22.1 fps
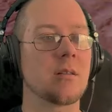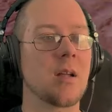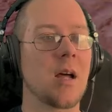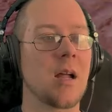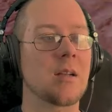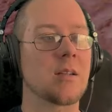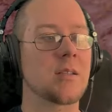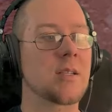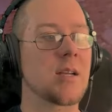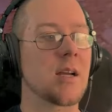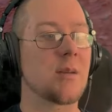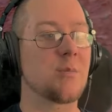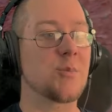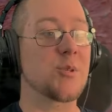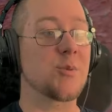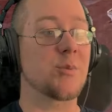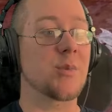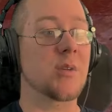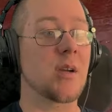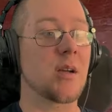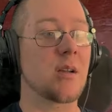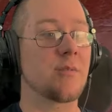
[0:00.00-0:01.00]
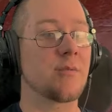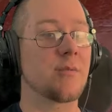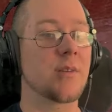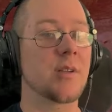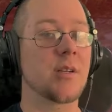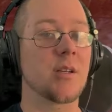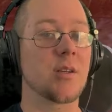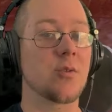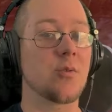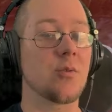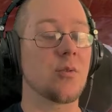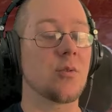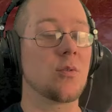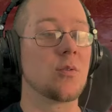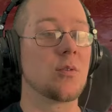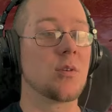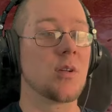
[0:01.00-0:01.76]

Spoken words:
A lot of times you'll be on a vehicle